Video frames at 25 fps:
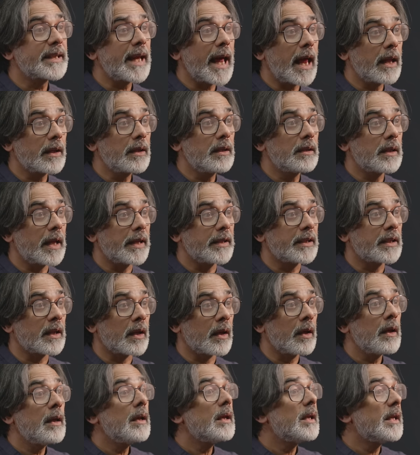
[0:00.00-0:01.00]
calculator
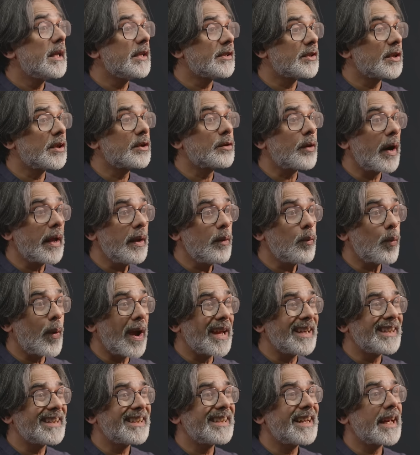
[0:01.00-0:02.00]
is a great way
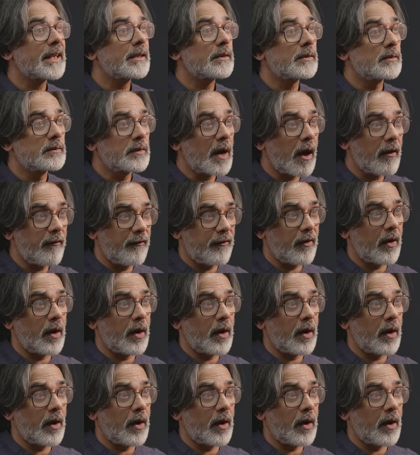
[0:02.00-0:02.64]
to get a rough